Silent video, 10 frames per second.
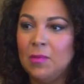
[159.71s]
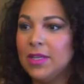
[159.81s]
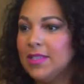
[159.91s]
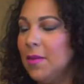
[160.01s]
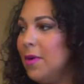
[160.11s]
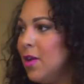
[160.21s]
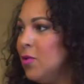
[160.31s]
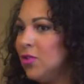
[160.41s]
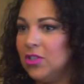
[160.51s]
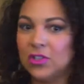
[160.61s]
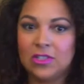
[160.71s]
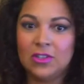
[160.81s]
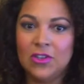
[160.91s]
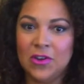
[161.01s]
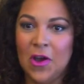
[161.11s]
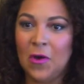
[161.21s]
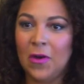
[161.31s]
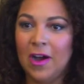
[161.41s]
But somebody who's just, you know,